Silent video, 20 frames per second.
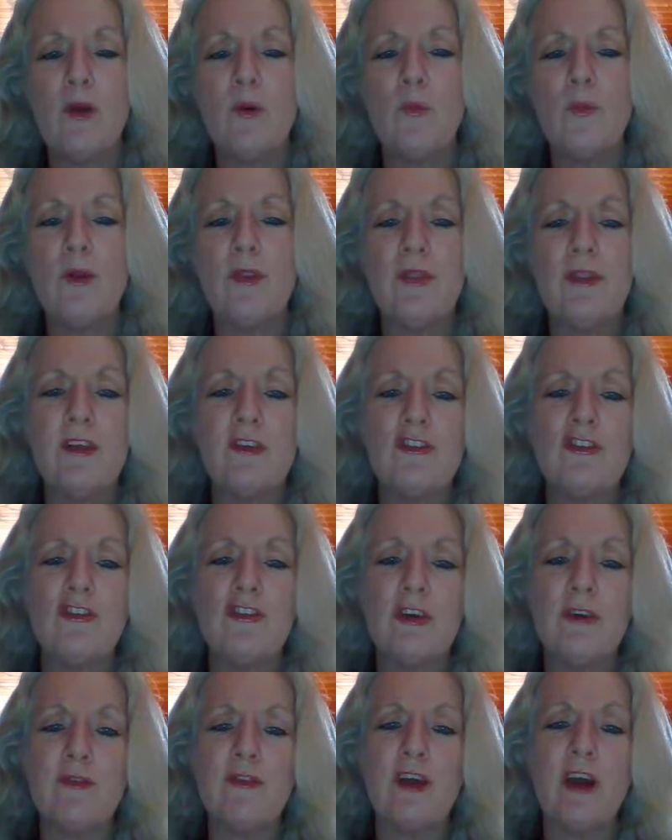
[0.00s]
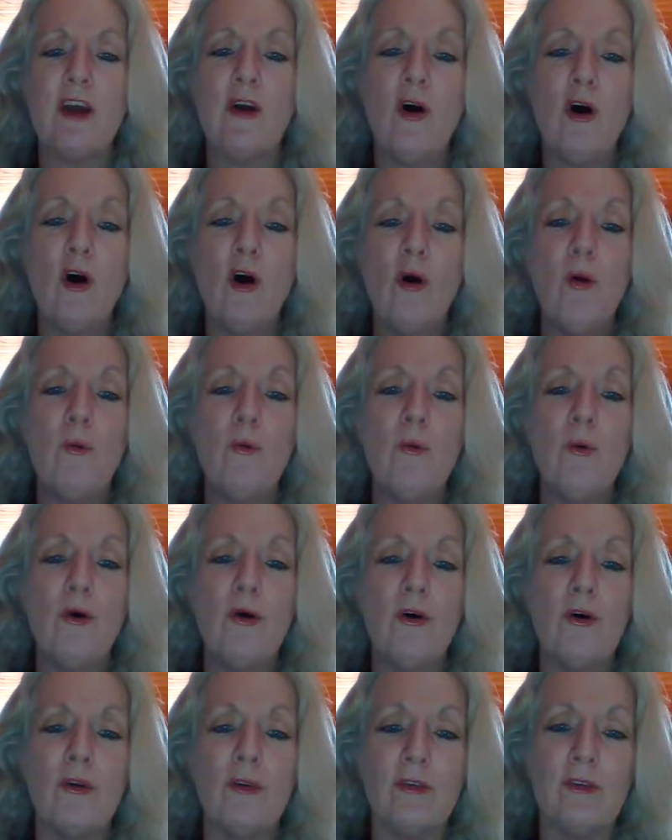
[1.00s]
With this shift, our whole
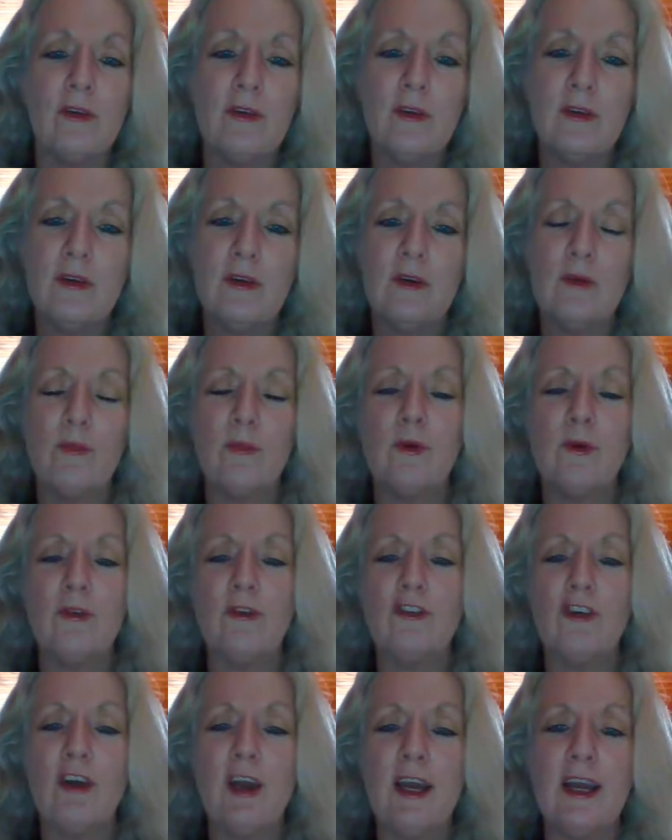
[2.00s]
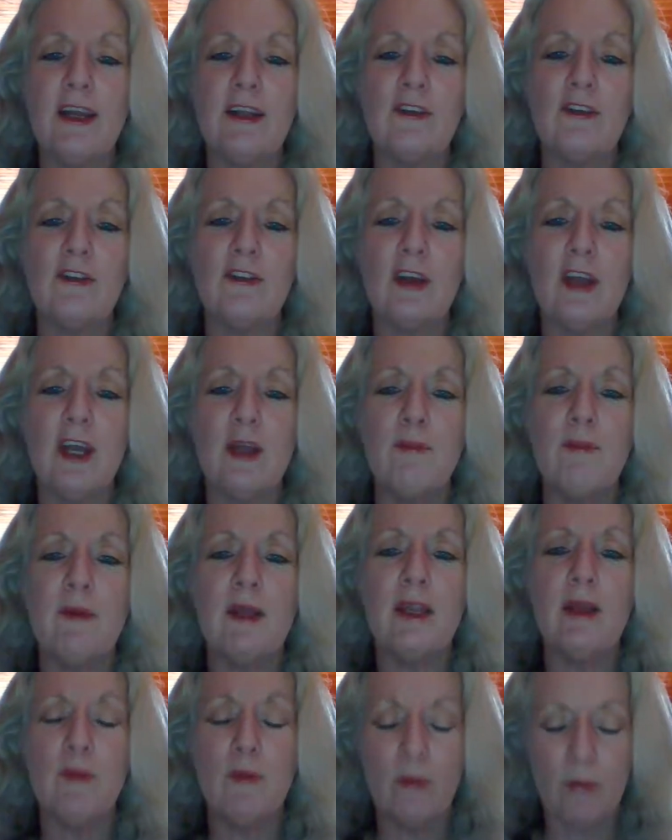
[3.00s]
world will change and
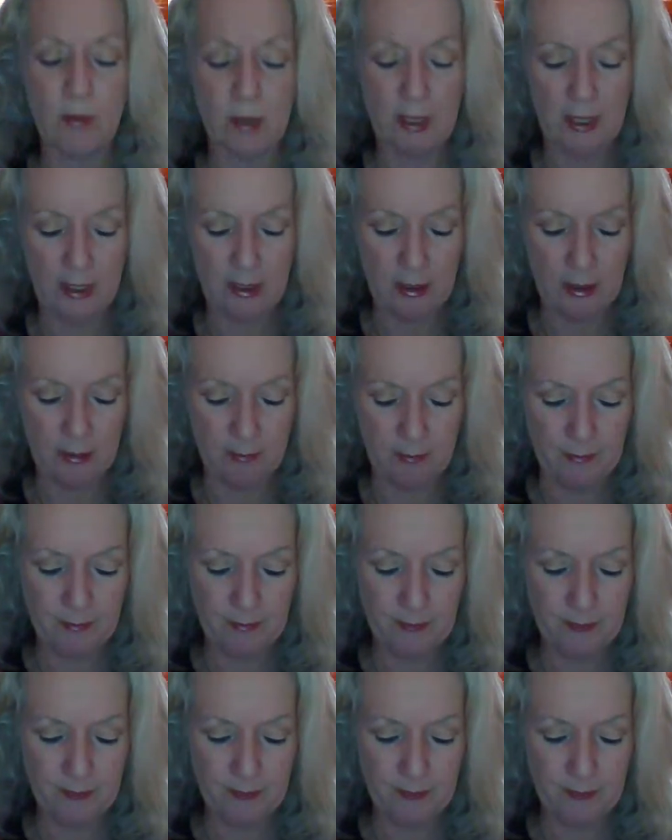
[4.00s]
many will wake up.